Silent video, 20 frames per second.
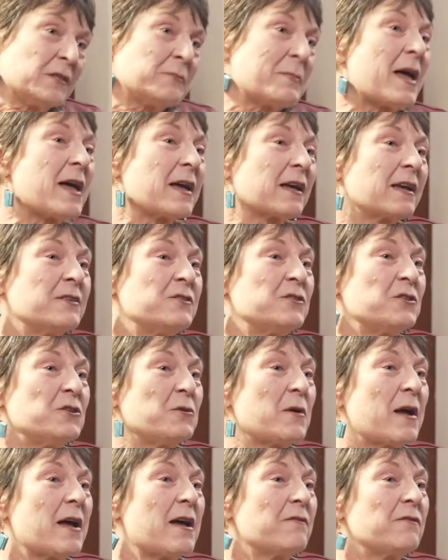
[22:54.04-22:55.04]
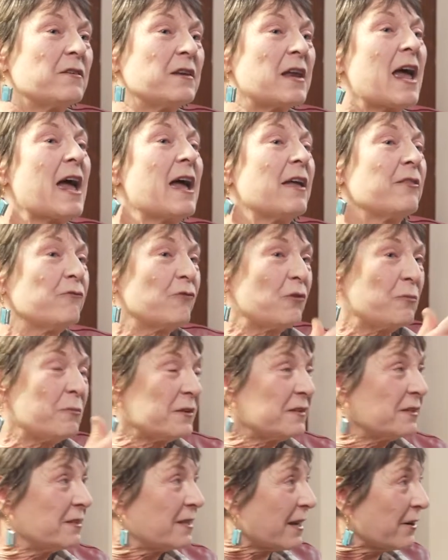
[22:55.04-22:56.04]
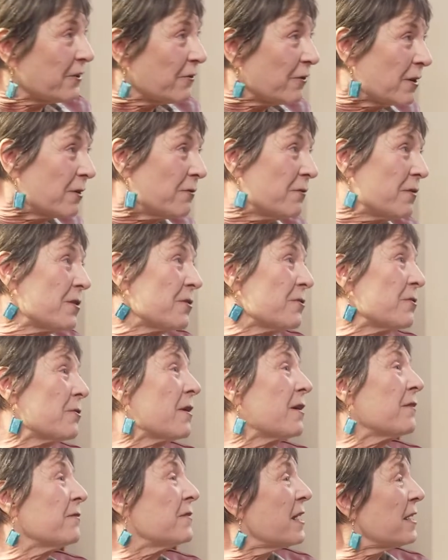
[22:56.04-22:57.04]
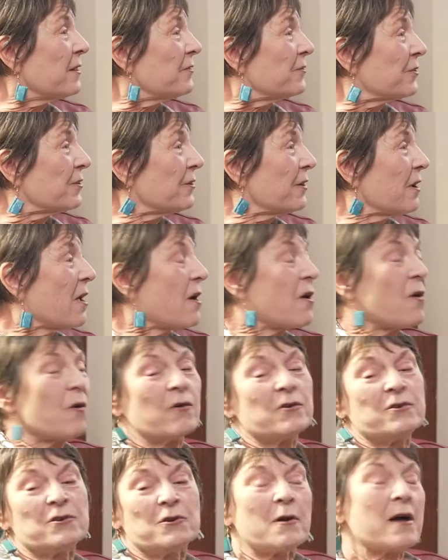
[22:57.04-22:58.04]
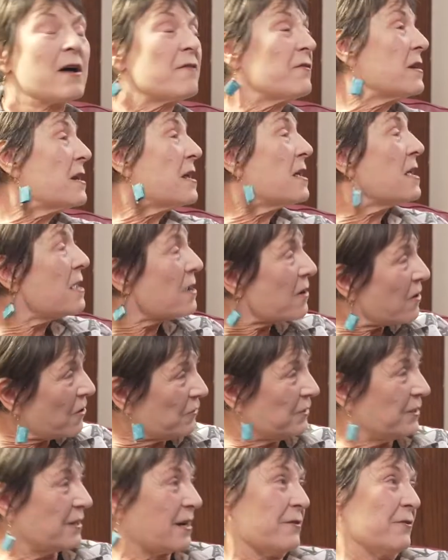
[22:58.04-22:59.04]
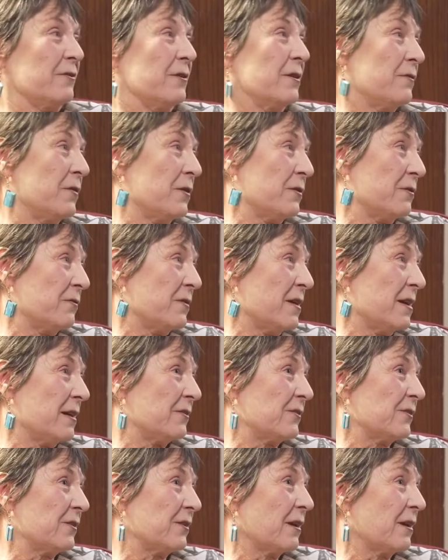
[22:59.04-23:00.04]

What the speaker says: back. And do you have an anthropocentric view of nature, or do you have an ecocentric view of nature?